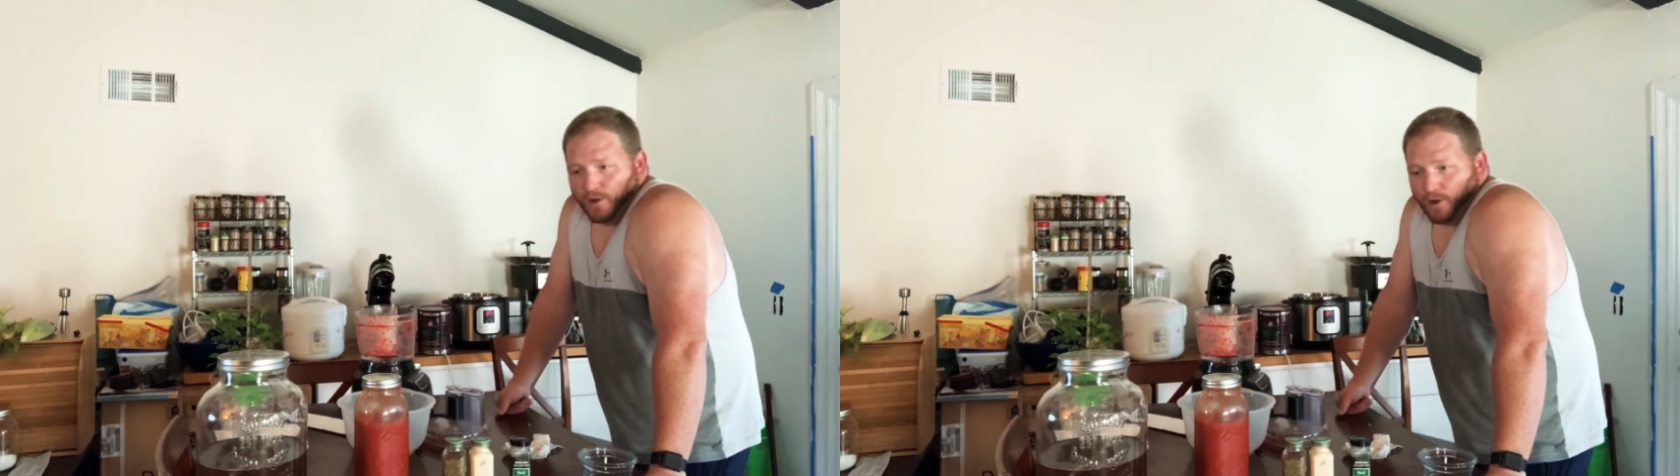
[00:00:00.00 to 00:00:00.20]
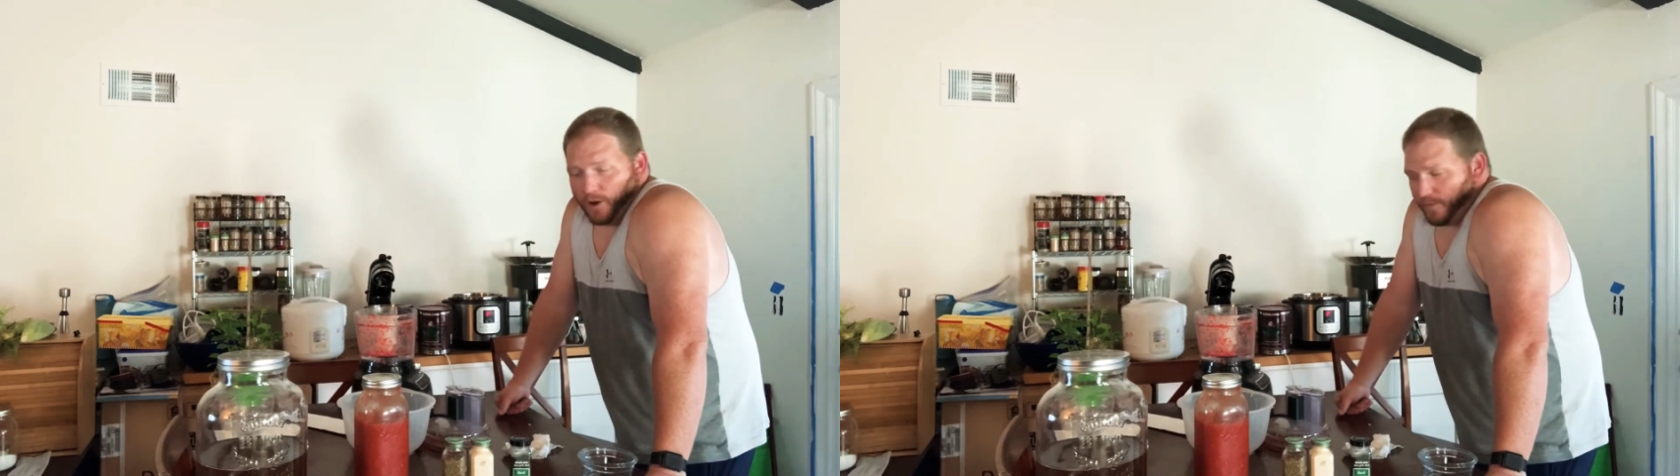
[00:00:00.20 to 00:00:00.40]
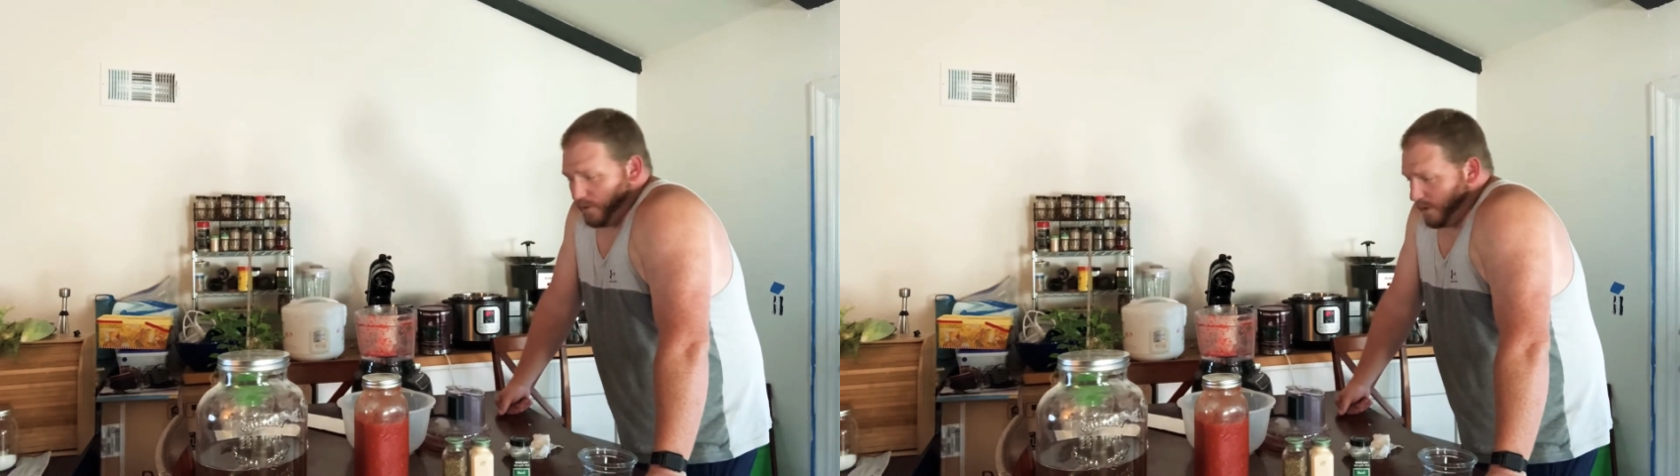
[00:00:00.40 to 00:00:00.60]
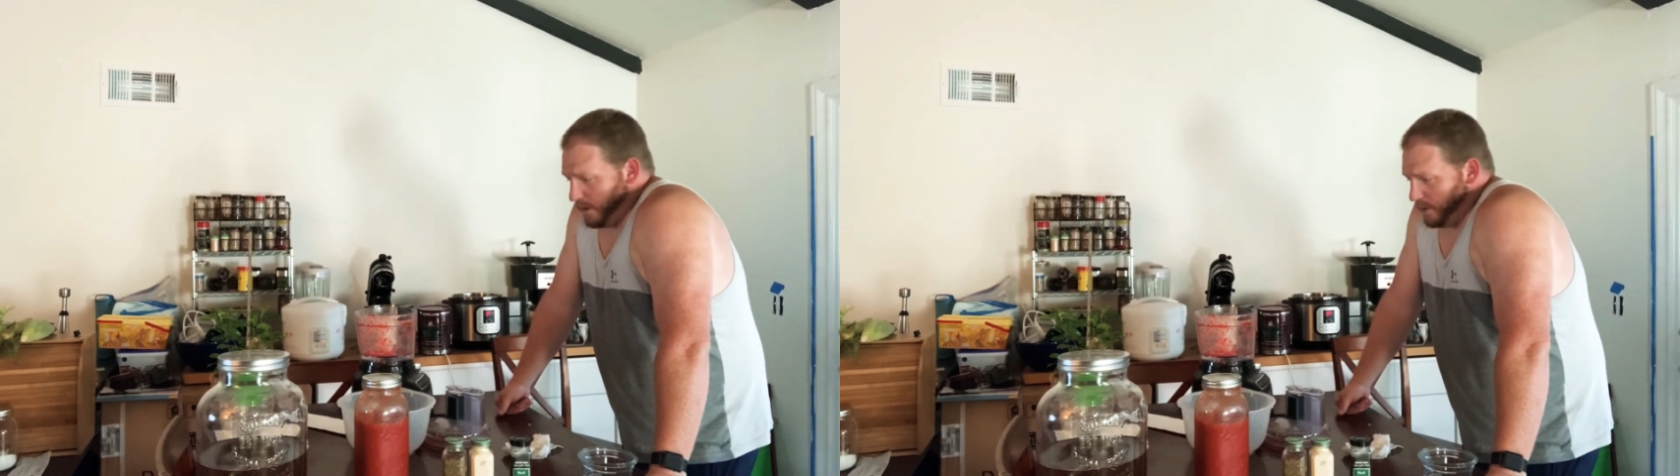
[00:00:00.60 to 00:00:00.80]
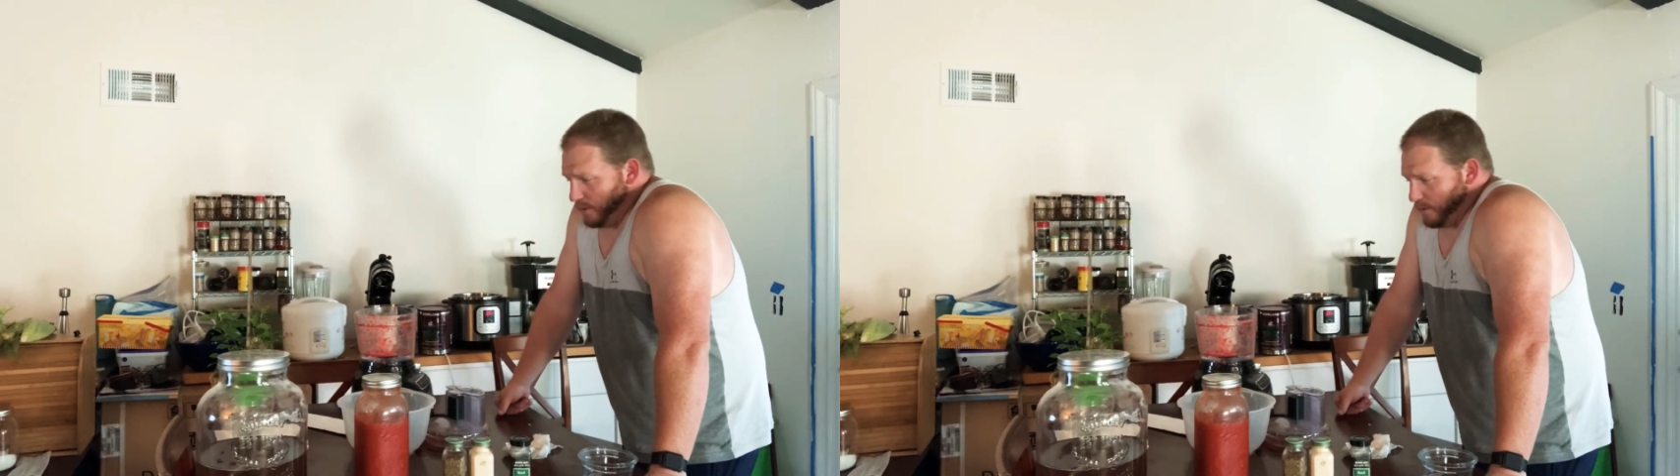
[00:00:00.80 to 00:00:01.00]
Or if you're
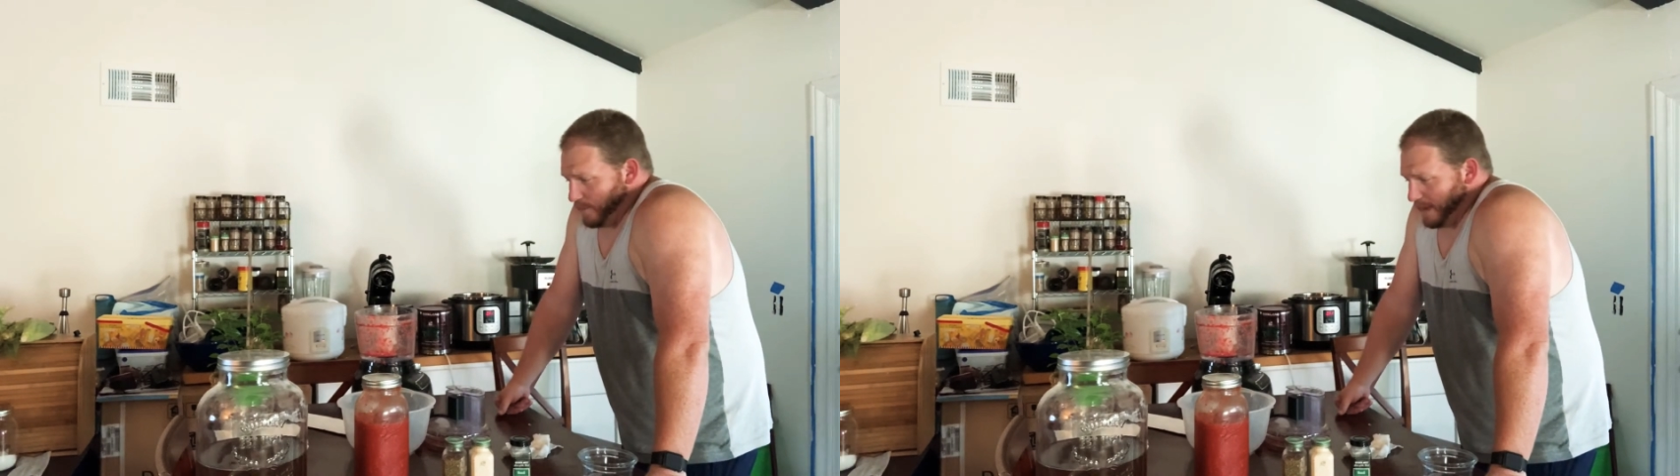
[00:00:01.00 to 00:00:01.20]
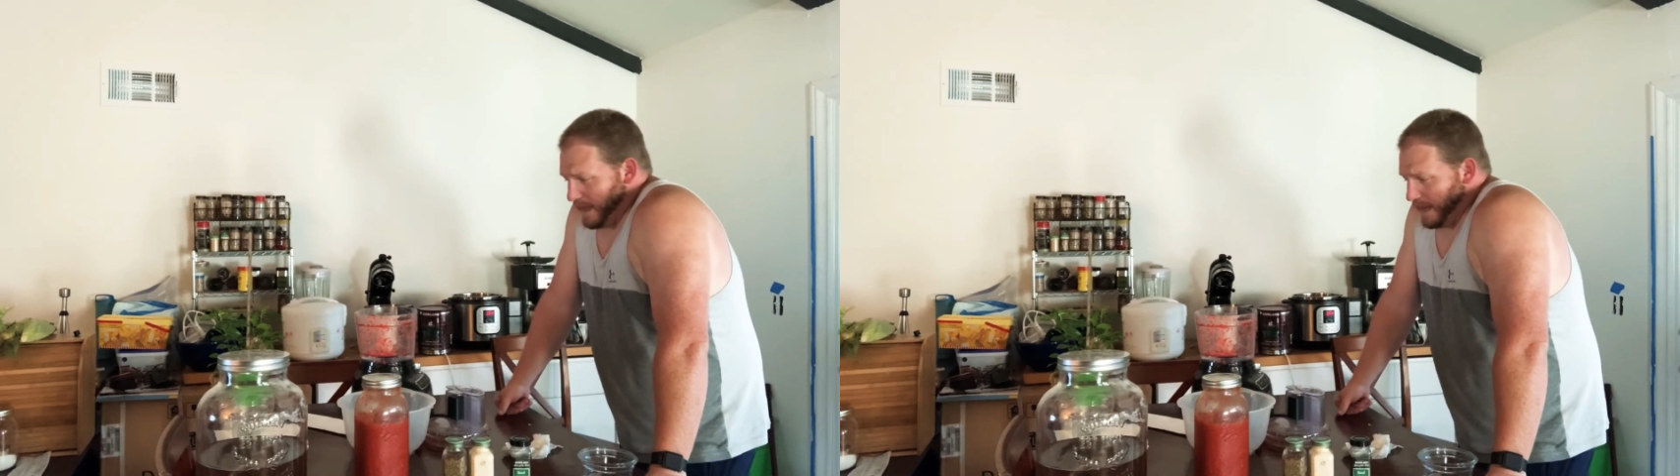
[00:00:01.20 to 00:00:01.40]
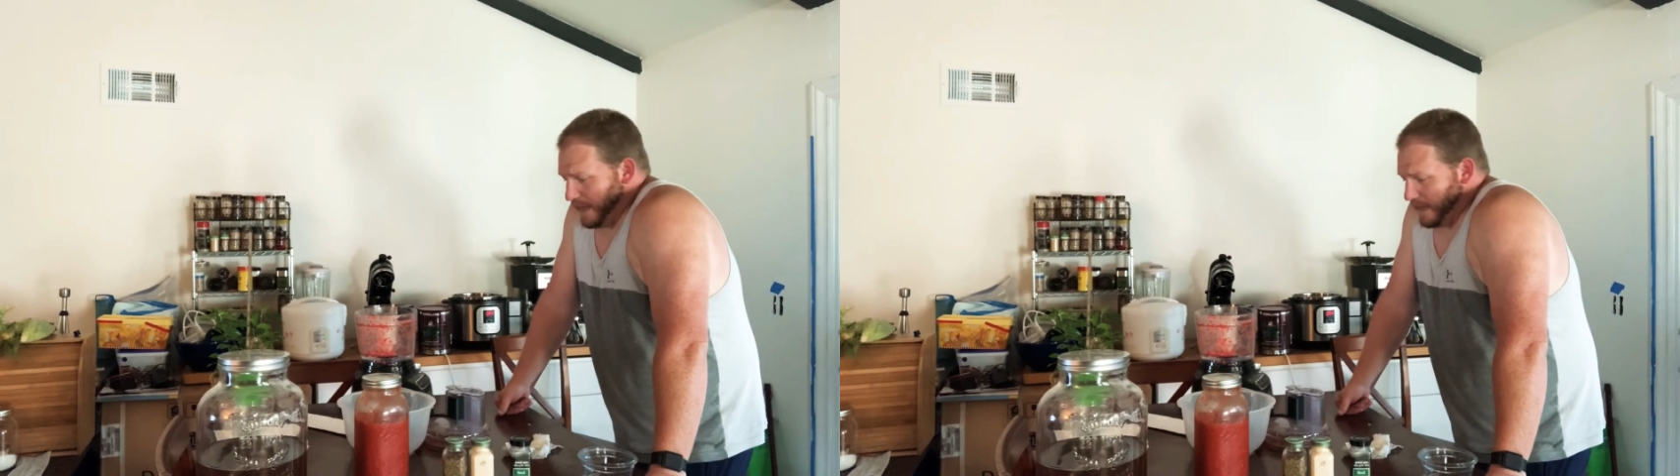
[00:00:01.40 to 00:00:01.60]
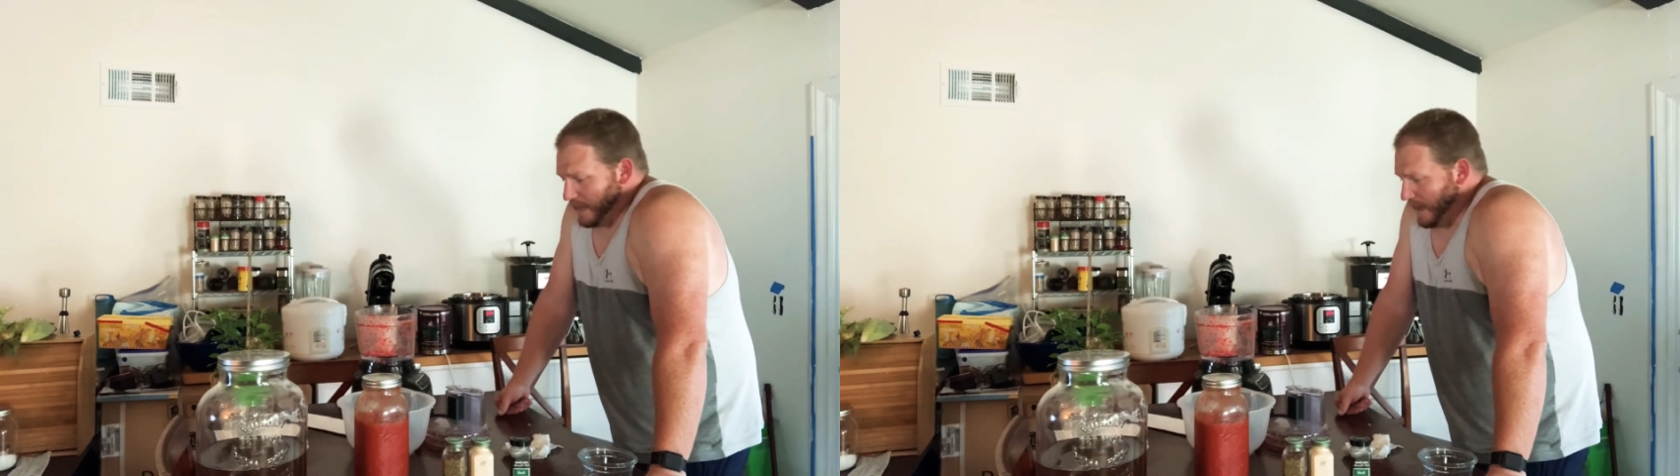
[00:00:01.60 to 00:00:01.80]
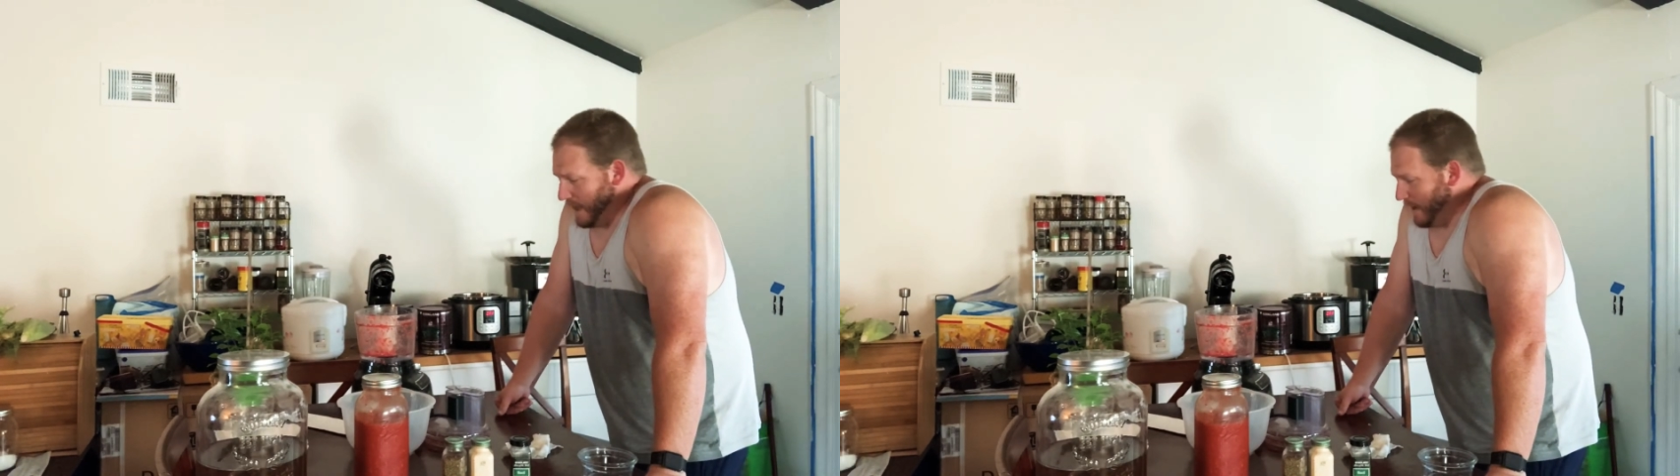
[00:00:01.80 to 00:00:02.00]
going to do
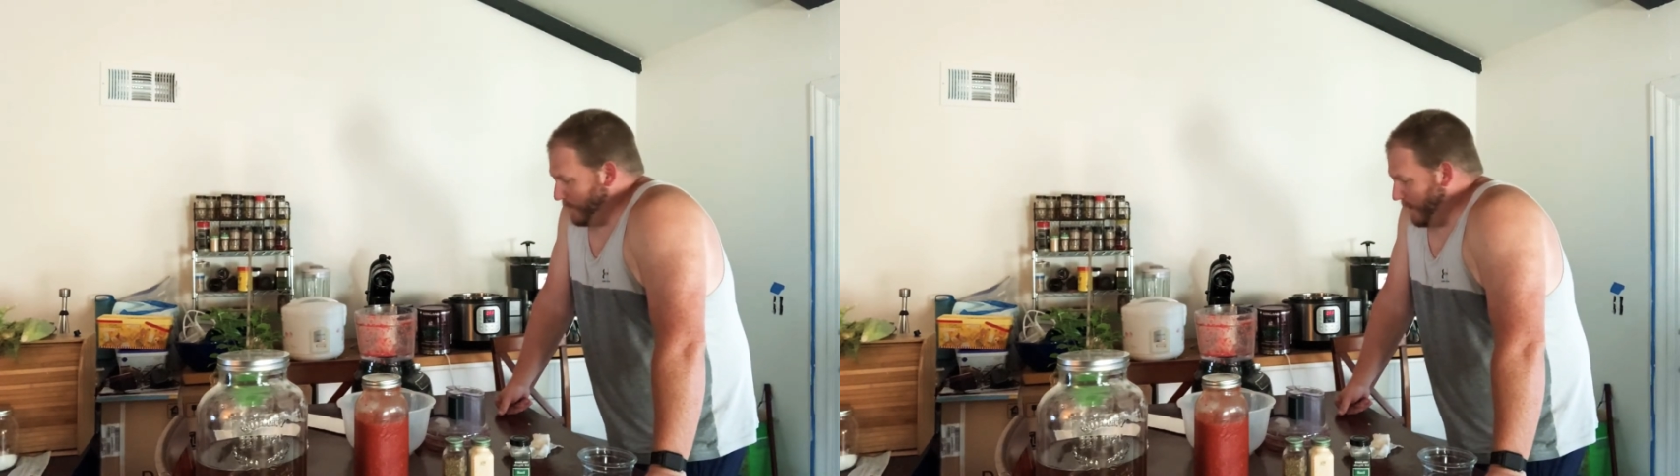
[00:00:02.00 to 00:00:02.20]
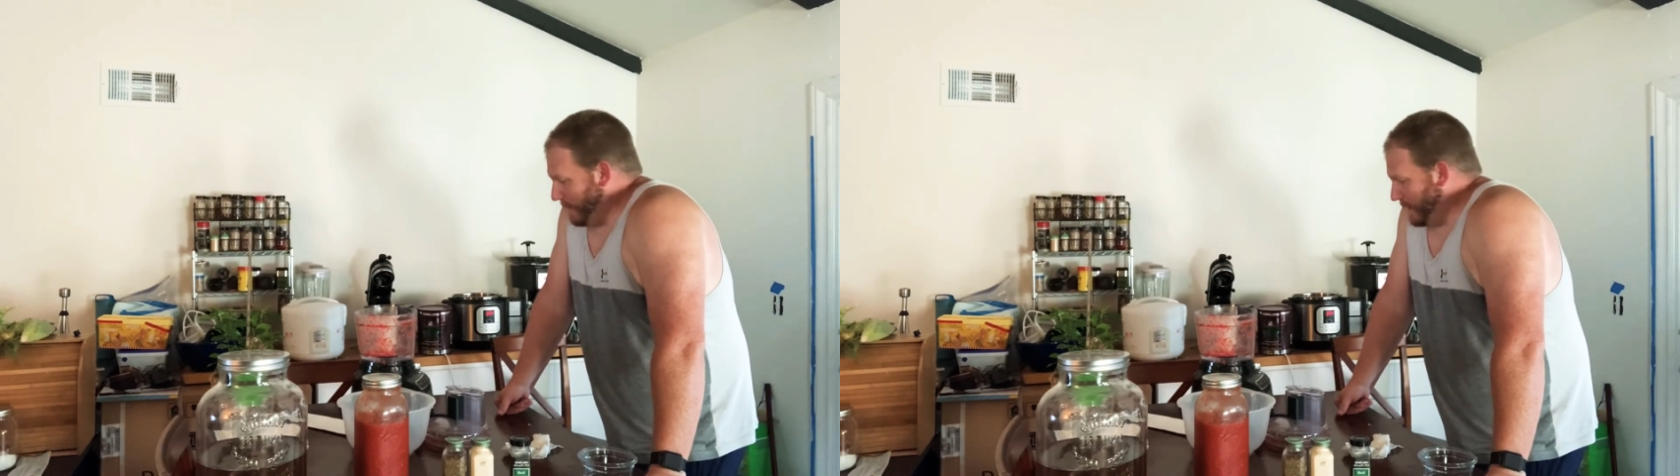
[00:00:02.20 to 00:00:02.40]
spaghetti, probably